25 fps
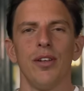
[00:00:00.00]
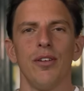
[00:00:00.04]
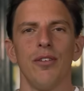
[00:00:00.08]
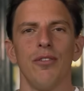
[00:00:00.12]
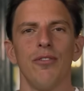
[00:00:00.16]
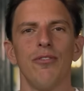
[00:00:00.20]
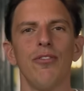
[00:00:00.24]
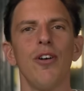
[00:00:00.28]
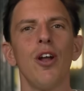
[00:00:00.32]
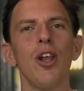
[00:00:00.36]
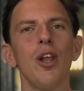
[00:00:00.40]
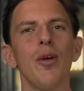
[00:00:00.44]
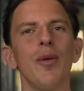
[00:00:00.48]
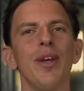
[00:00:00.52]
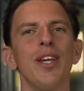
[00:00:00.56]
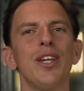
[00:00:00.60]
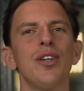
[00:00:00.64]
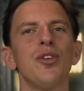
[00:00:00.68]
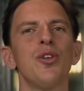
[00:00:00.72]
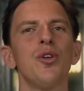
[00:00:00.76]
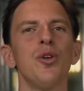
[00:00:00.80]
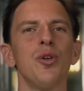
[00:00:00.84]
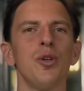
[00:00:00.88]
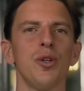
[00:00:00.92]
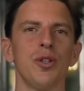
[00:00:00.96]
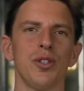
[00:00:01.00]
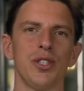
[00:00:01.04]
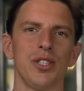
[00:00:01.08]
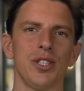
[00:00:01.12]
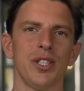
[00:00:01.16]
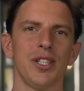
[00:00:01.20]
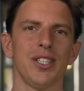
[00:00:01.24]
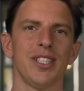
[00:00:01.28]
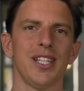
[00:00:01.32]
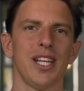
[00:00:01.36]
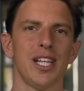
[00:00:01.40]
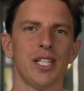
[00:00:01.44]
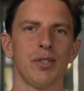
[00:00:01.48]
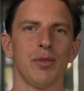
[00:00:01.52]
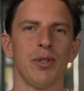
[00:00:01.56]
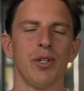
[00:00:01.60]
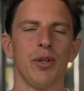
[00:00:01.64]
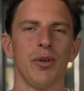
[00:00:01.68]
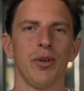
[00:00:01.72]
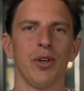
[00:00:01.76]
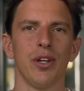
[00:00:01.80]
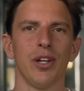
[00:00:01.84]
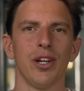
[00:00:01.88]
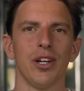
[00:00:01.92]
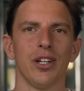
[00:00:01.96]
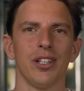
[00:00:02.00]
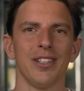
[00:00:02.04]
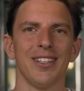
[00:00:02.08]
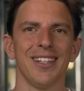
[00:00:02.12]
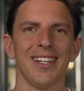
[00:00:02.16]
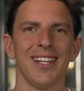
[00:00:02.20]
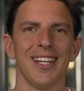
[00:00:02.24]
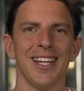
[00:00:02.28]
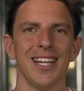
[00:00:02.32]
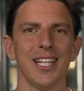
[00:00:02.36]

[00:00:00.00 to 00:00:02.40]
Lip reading: Following Google's success with OKR,